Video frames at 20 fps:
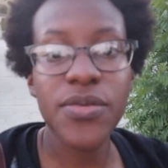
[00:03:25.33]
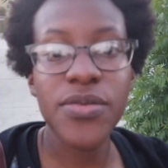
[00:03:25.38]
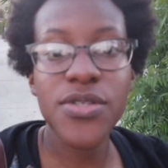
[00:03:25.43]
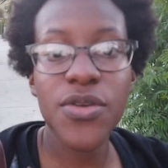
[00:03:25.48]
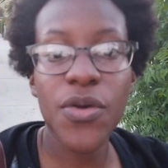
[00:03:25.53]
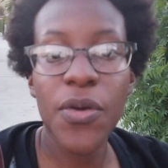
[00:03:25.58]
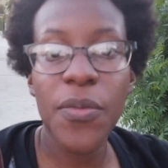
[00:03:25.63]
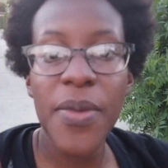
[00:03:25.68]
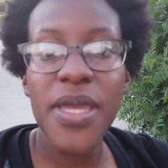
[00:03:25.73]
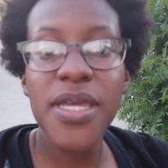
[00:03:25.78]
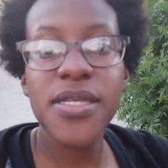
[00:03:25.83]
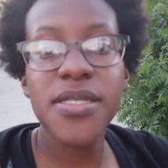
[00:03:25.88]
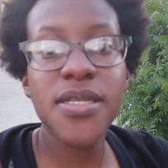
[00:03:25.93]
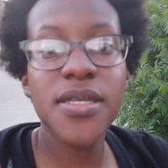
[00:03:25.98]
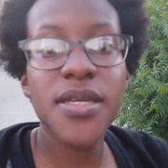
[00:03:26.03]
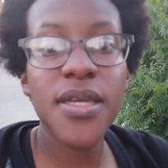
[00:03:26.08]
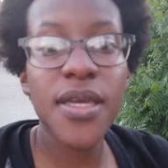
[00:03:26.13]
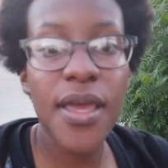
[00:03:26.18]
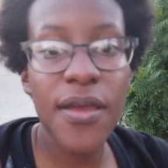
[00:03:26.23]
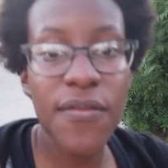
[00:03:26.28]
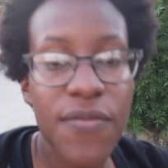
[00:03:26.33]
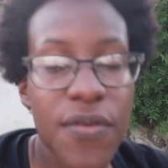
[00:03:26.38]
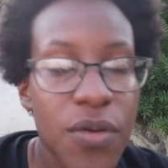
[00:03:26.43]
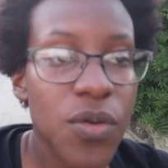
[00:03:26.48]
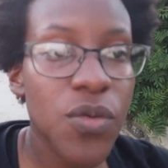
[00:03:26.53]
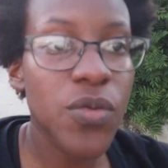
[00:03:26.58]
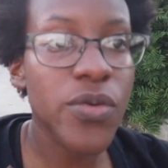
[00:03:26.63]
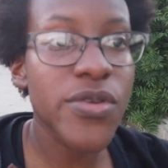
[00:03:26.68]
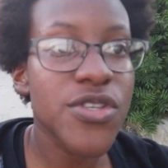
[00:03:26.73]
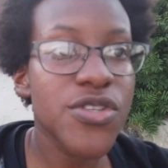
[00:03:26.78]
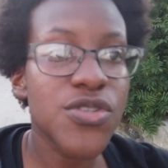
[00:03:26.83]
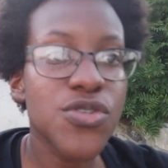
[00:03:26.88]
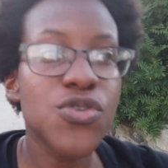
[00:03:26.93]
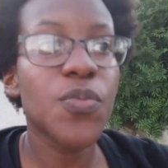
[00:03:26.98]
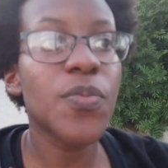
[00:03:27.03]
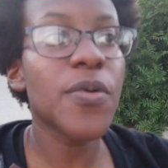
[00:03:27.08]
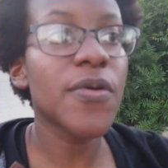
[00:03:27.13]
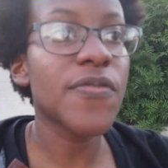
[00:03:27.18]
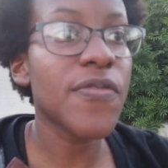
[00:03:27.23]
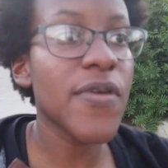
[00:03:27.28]
was so amazing. Everyone was
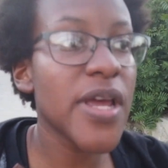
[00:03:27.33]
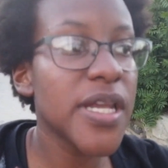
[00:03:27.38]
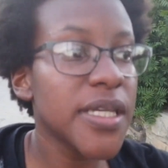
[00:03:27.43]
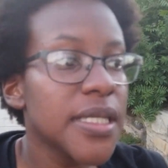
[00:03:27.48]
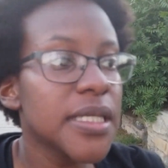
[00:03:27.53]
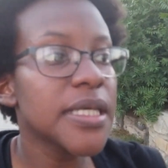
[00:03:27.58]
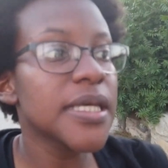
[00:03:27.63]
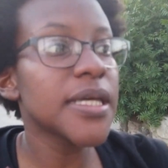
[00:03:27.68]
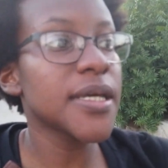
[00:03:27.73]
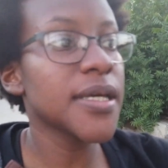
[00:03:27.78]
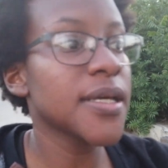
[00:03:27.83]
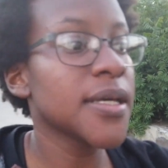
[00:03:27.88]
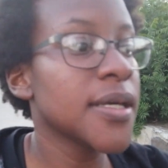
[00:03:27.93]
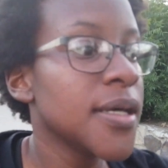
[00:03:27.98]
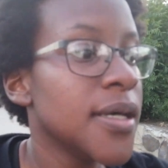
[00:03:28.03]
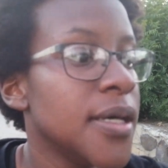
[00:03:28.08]
super friendly.